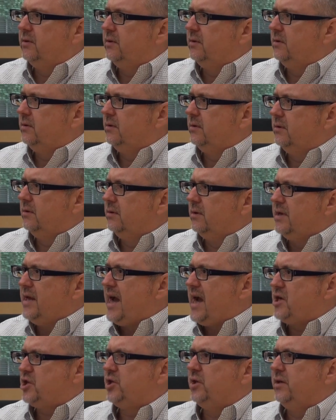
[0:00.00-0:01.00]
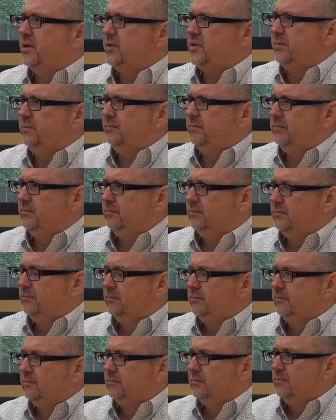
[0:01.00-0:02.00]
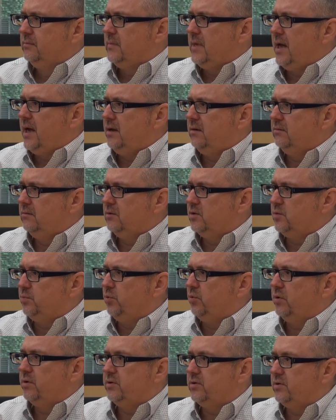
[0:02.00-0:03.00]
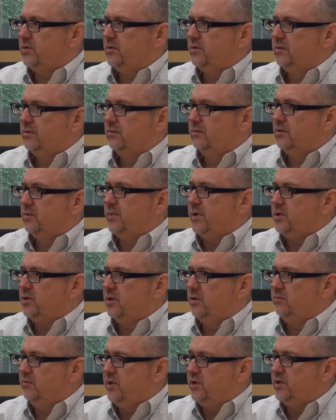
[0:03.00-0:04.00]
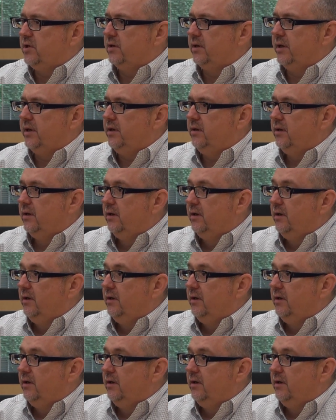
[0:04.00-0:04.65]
the nationalism. And sports, especially recently,